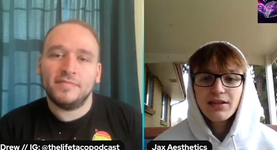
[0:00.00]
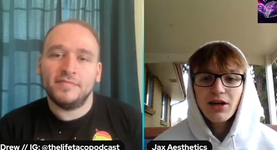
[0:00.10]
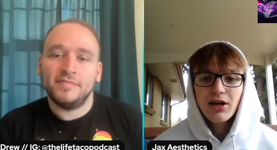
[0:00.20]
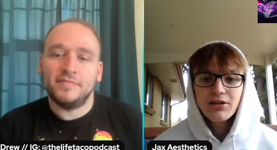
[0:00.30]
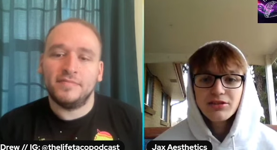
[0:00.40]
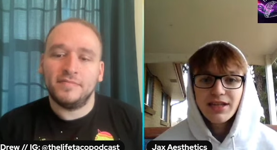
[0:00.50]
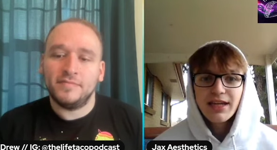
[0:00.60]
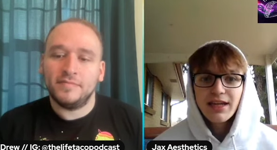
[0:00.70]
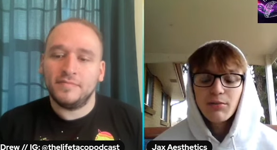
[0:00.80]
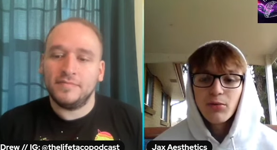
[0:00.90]
Speaker 1: to
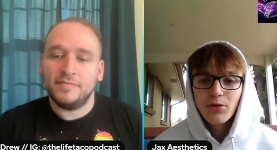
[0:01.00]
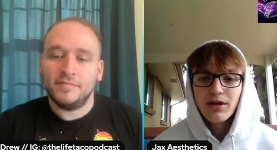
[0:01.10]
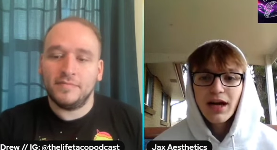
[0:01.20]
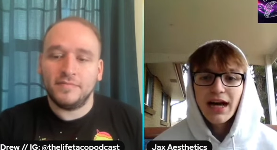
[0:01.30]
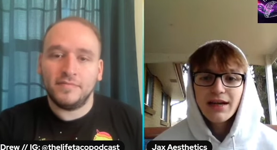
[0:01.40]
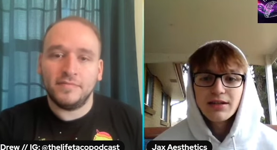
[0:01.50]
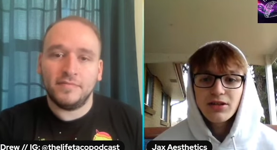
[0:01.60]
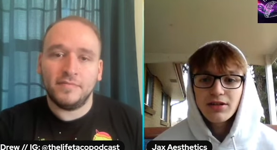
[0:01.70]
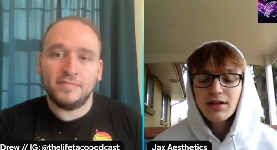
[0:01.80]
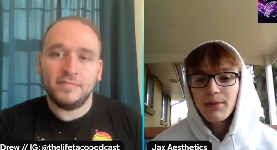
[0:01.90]
understand it more, I
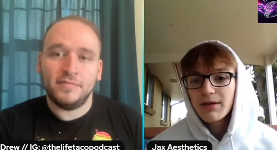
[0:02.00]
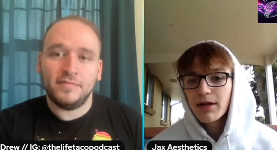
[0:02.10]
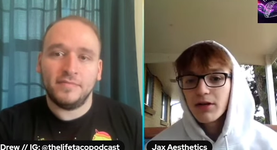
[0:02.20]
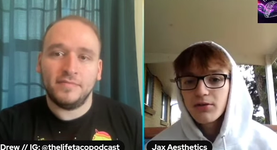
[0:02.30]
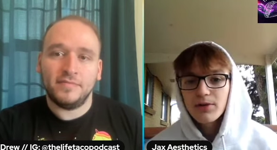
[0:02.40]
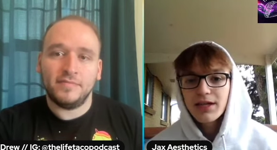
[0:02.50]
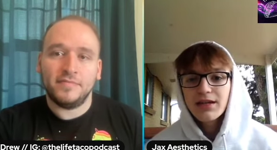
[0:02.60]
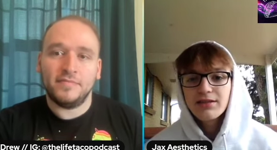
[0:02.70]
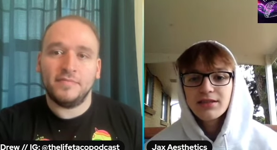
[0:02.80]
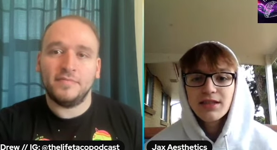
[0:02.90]
started to make my own
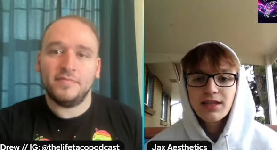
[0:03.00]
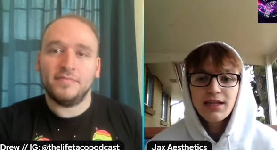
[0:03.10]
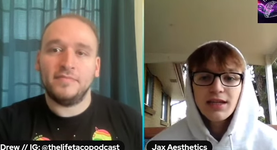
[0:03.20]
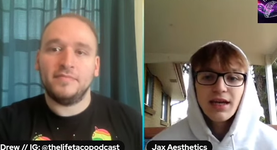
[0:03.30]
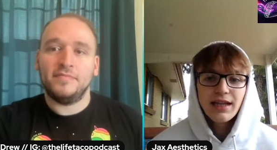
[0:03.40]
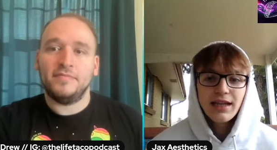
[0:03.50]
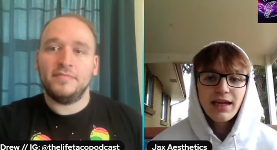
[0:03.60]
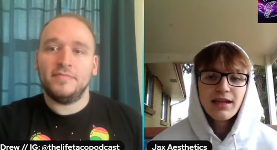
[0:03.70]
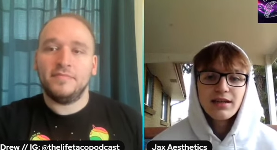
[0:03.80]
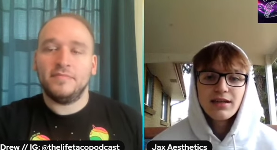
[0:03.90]
workouts, and
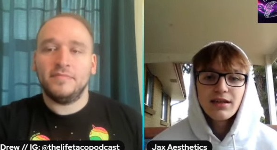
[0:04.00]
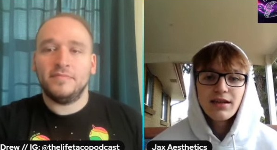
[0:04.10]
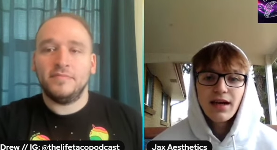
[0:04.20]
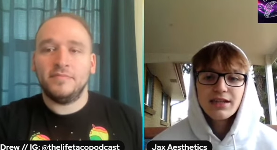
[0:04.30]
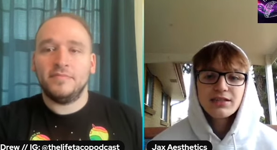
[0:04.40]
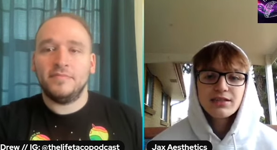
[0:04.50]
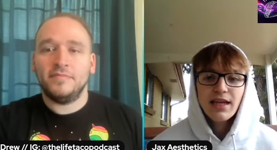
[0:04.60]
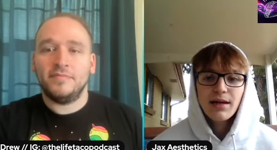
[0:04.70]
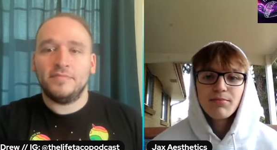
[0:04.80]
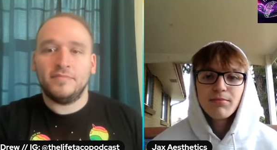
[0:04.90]
then I just
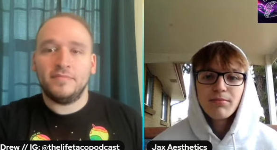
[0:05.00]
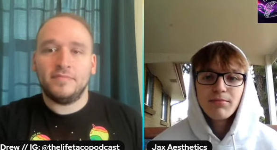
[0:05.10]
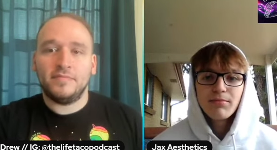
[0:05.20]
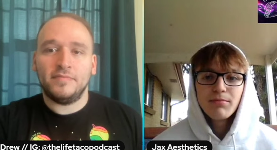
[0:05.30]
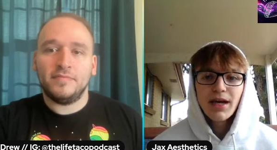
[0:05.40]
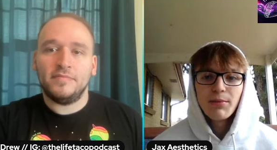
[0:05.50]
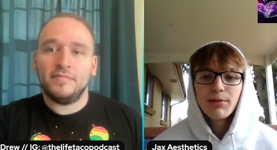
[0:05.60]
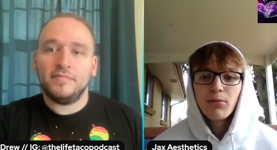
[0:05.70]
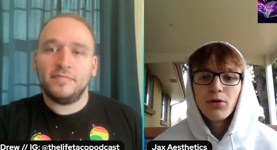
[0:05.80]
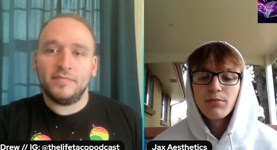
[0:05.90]
kept
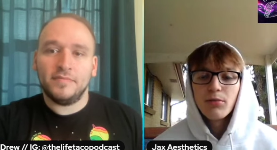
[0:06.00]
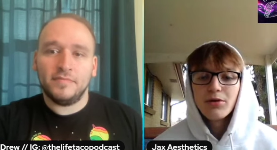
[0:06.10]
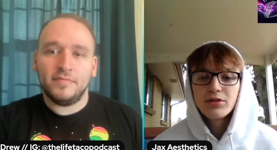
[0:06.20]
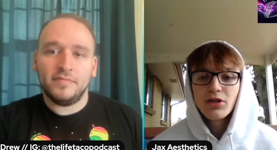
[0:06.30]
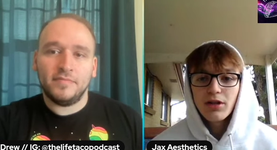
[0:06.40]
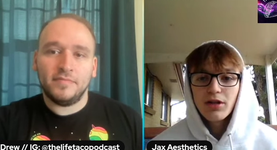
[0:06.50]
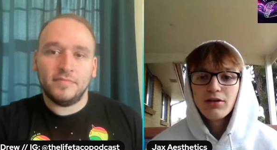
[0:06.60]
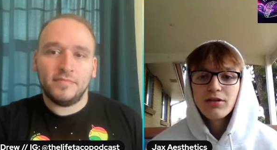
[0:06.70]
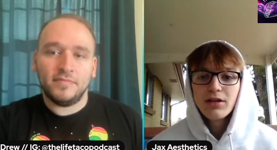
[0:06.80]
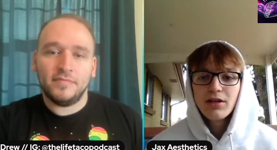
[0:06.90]
becoming more and more
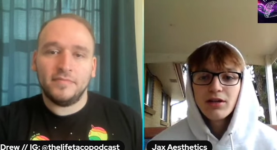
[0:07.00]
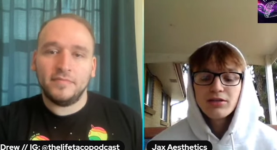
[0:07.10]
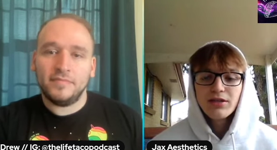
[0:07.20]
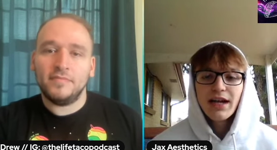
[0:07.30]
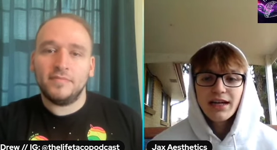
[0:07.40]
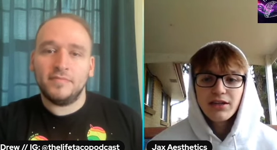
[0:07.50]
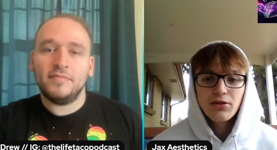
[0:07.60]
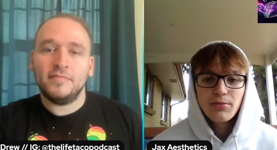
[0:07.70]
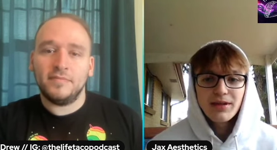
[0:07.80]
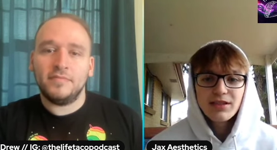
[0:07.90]
solo so that I could
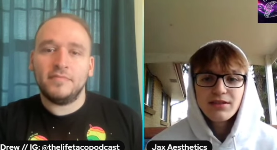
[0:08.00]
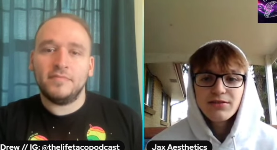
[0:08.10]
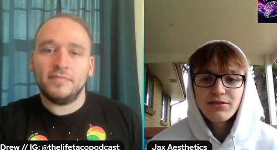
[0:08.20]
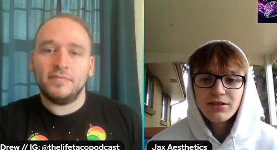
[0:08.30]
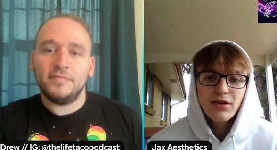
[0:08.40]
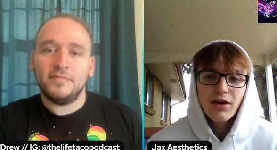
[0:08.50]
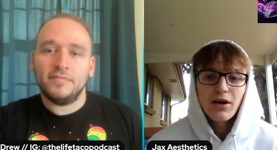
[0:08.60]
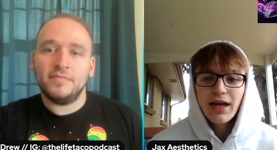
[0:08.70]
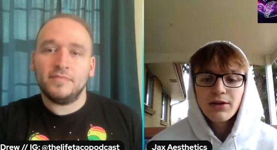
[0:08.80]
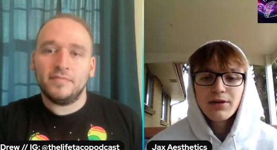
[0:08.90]
do it myself. So
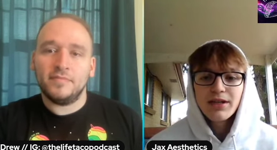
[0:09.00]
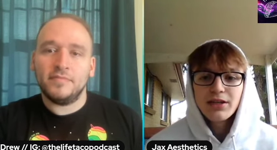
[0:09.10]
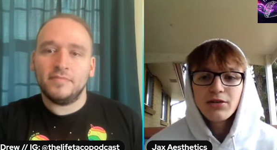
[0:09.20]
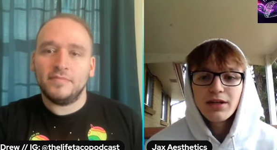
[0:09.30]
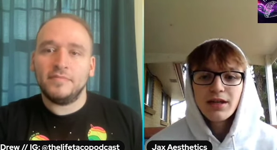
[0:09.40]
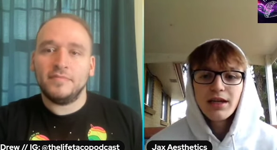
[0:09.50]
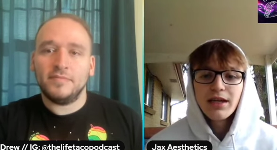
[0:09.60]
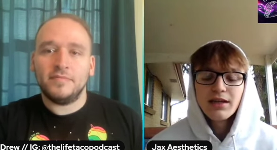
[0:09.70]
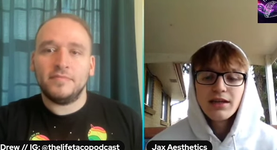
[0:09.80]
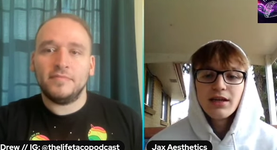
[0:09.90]
anyone can do it,
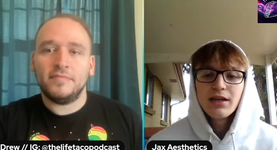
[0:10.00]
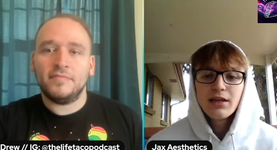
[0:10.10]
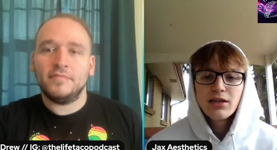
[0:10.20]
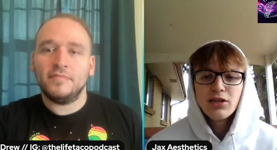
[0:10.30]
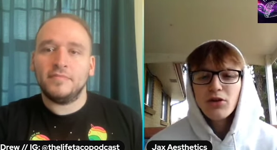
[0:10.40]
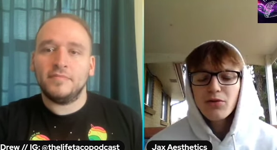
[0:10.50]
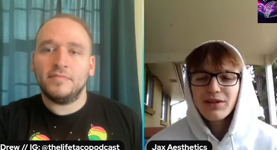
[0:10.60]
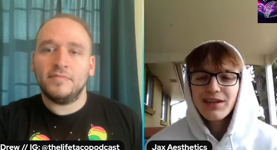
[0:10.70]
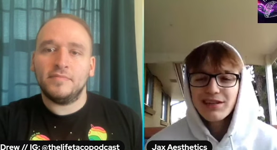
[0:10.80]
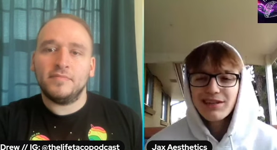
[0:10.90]
and you don't
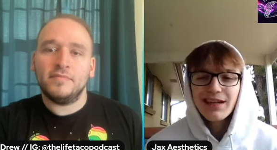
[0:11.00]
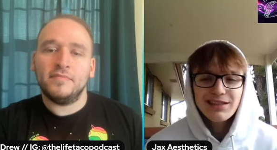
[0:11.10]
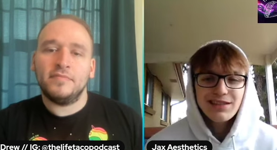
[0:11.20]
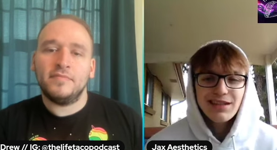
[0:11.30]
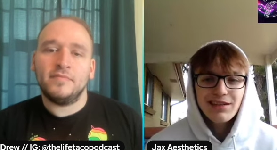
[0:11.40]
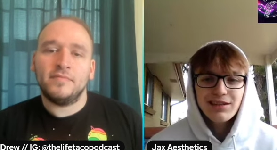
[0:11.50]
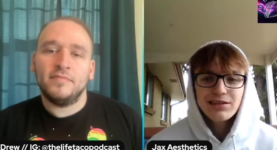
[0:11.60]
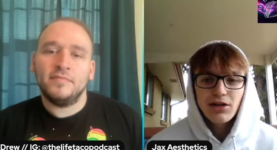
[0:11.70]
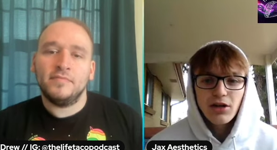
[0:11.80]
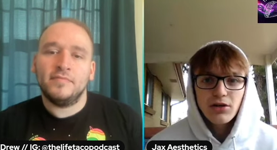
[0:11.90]
need to necessarily
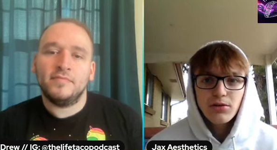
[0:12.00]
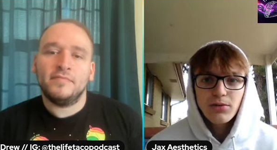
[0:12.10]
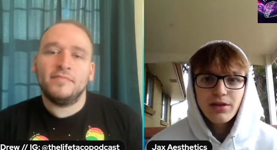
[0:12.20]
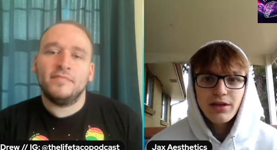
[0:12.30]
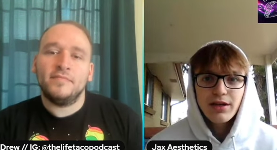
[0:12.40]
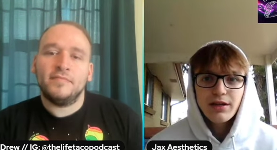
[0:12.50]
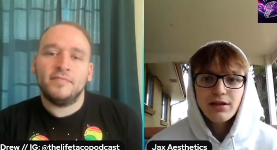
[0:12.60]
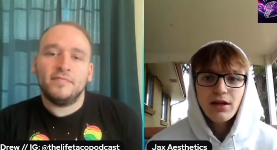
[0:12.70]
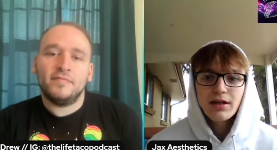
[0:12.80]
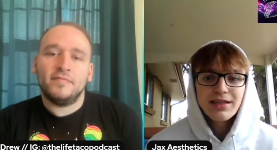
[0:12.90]
start with
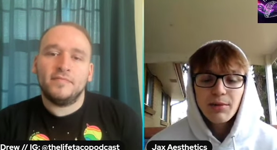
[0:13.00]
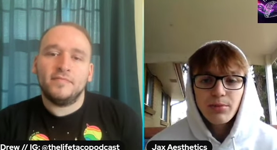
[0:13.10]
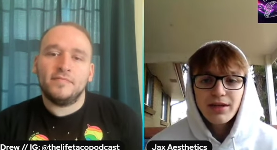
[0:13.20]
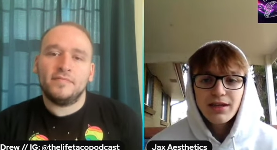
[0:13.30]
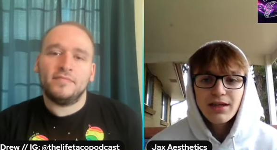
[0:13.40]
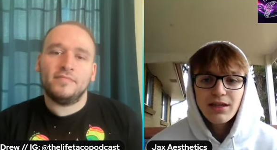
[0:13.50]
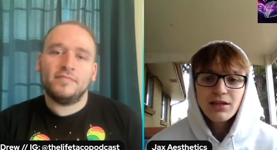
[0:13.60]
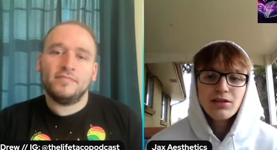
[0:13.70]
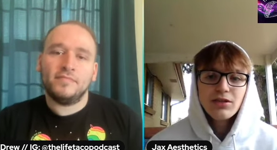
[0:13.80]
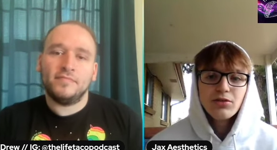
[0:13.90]
like a template.
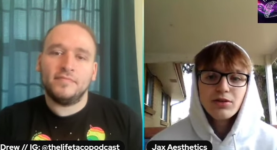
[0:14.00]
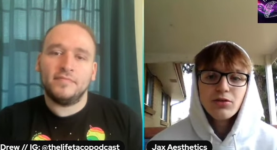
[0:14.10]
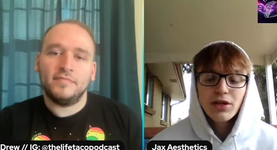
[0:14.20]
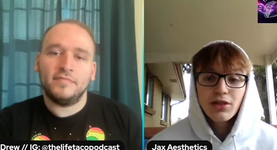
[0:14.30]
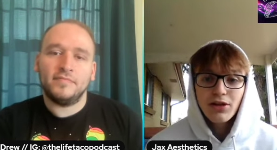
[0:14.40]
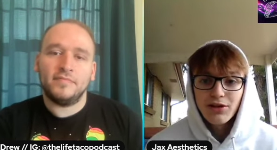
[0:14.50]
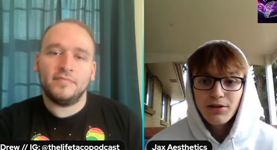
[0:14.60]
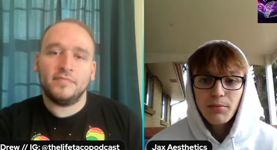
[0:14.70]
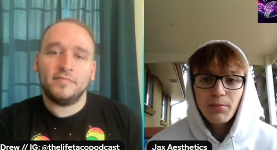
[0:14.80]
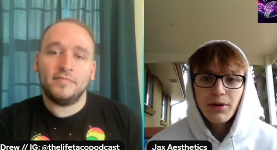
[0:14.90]
You, you can
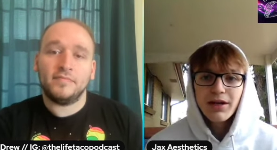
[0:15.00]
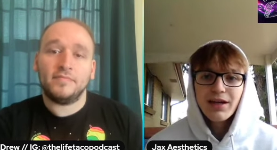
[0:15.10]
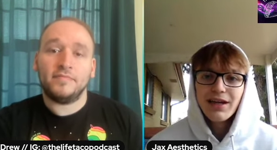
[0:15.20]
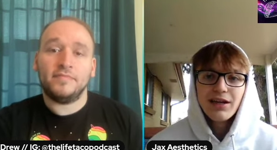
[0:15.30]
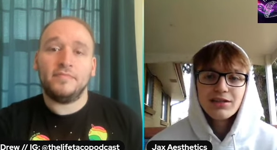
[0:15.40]
learn, but it